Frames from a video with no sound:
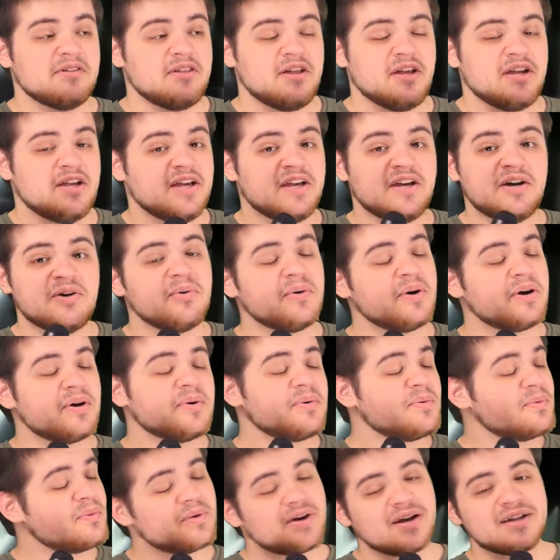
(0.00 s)
thinking, well,
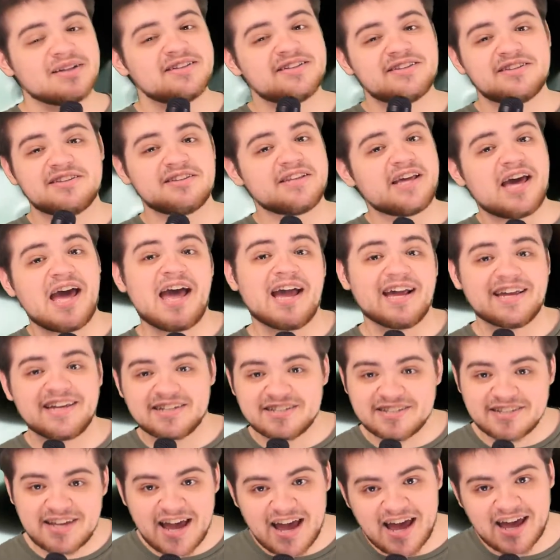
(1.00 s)
what the heck
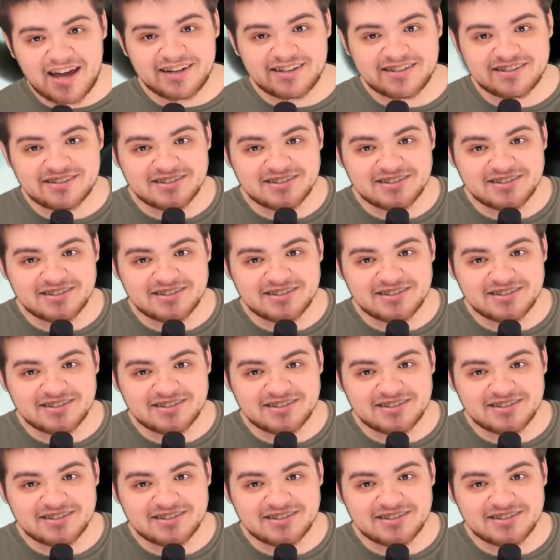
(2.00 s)
is that?